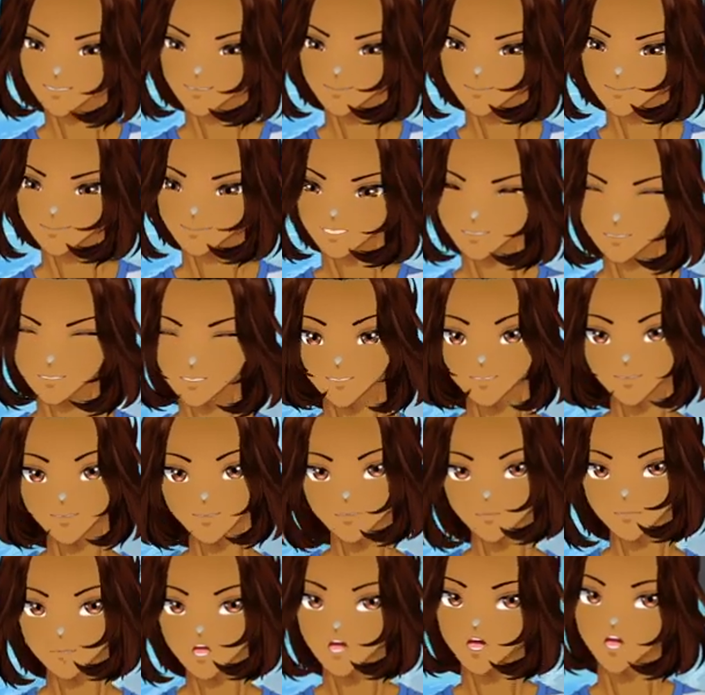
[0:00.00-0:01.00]
which is
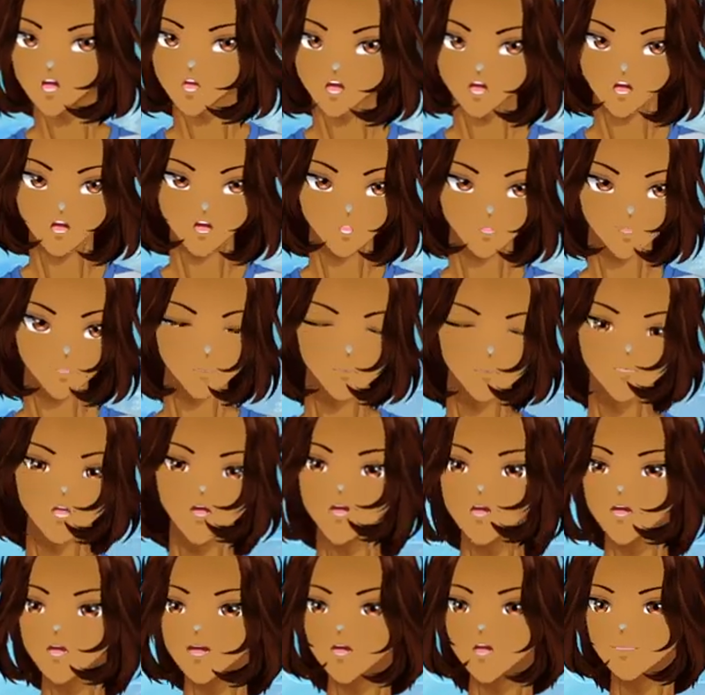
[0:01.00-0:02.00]
not old,
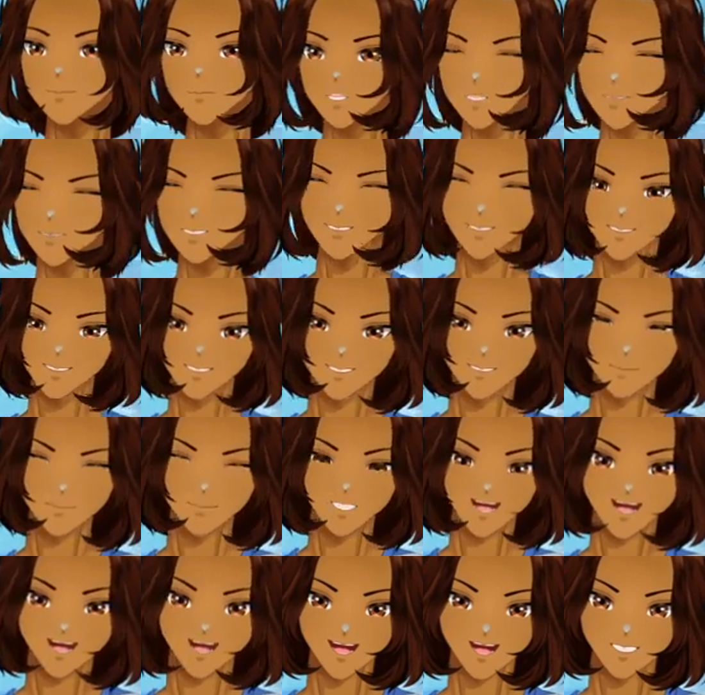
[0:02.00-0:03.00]
but when you get to
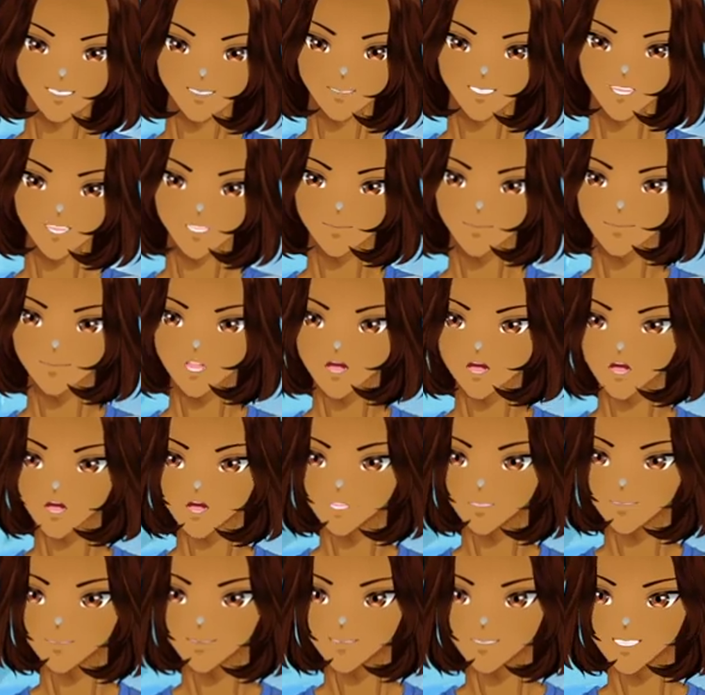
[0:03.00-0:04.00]
my age,
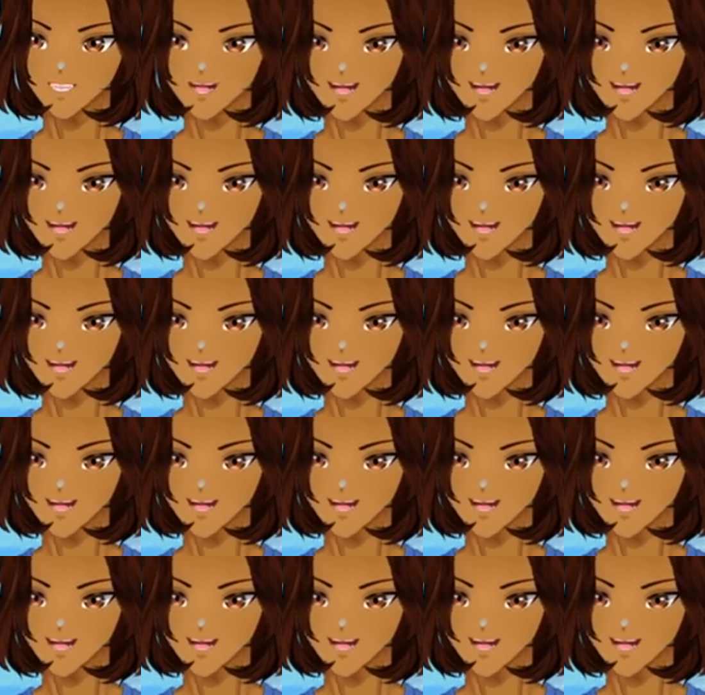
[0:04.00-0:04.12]
don't